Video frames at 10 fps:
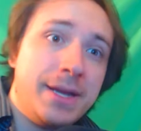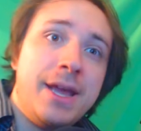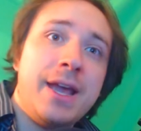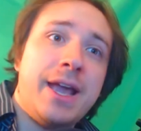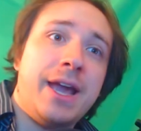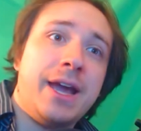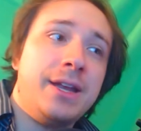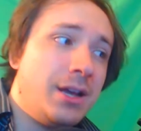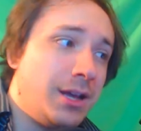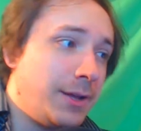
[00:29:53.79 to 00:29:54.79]
And
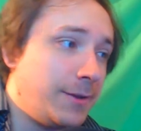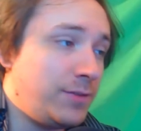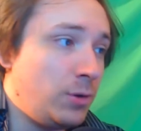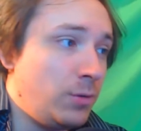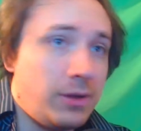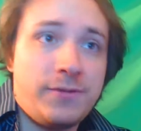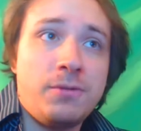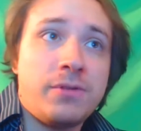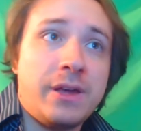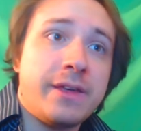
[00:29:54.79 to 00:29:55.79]
if you
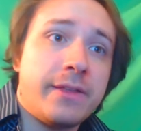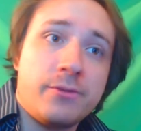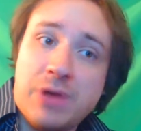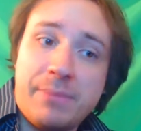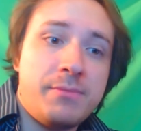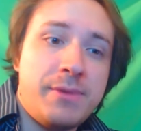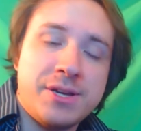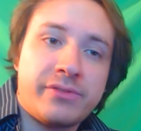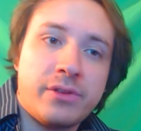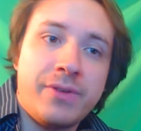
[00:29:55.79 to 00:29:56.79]
think that the rape would be
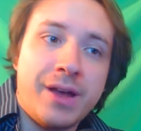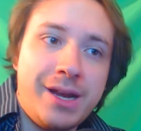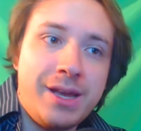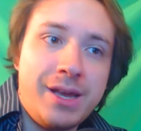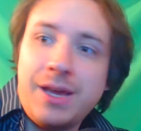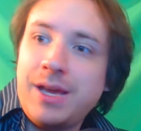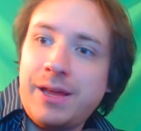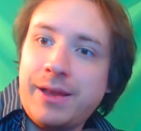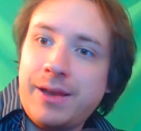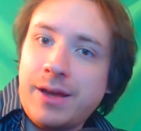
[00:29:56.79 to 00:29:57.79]
justified
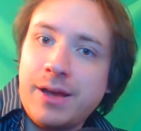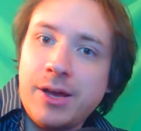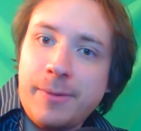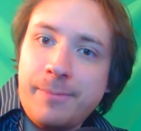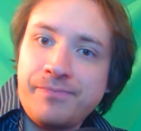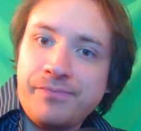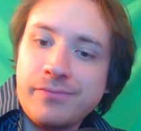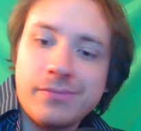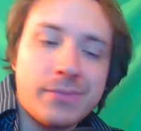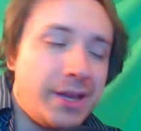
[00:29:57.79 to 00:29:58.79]
in
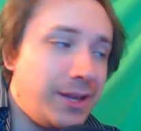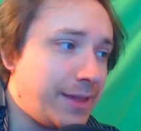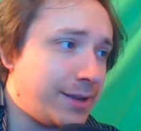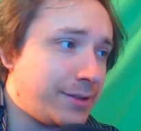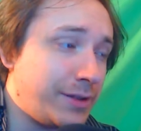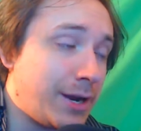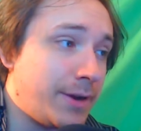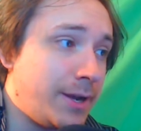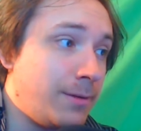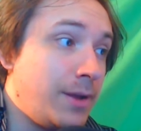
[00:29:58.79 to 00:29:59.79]
that
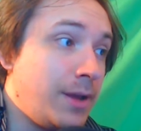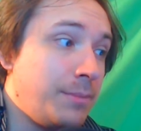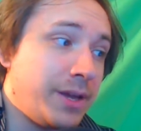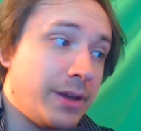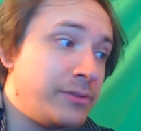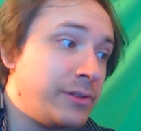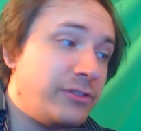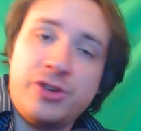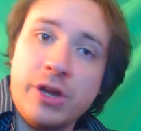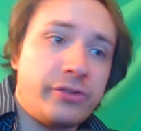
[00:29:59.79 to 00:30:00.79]
scenario because it's
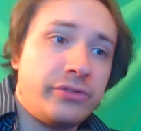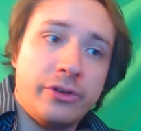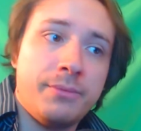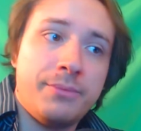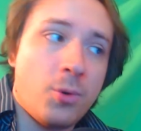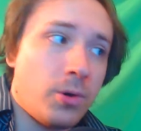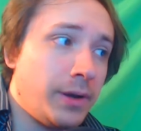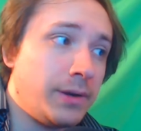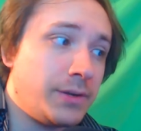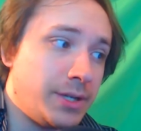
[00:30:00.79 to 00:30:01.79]
just so
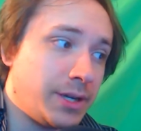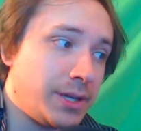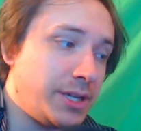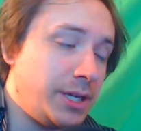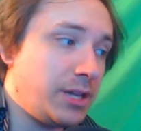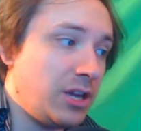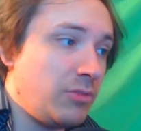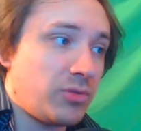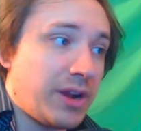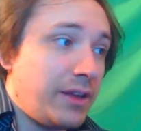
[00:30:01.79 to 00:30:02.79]
important to continue the
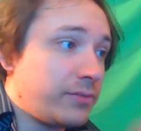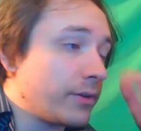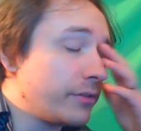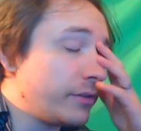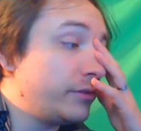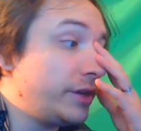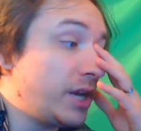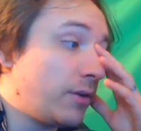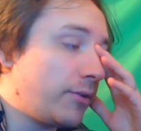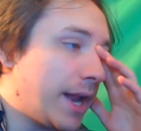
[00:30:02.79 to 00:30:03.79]
human race versus
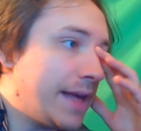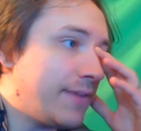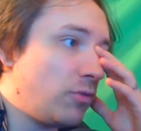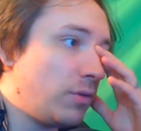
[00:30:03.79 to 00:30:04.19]
not have a woman